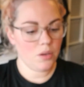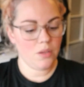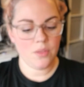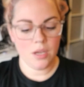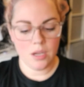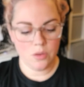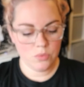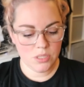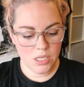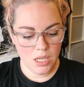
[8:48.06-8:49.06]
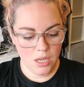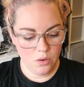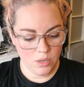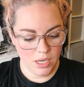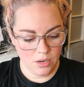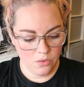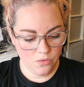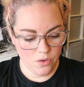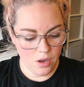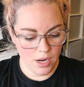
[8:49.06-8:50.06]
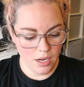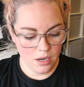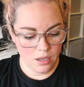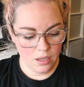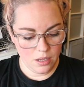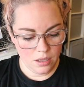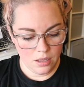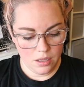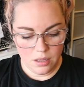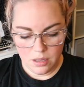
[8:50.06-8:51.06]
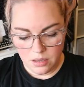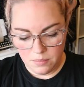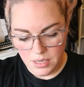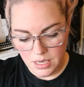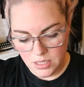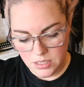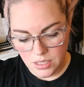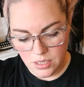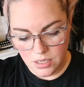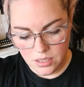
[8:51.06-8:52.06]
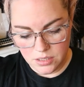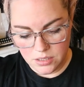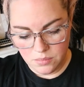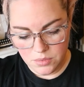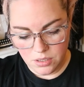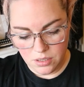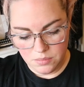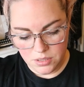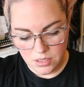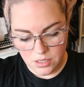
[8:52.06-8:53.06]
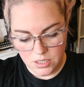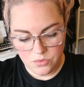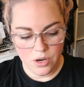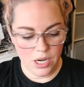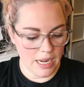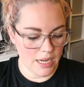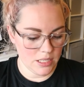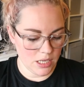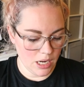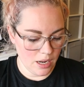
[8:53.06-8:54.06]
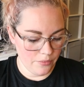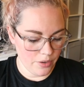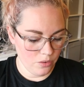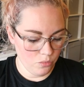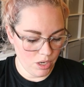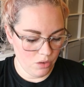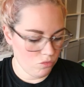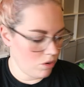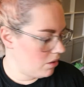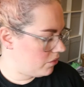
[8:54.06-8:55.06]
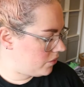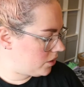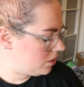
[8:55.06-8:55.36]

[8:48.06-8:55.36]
give that a go. We'll see how fine the beads are, because sometimes exfoliators can have like really rough,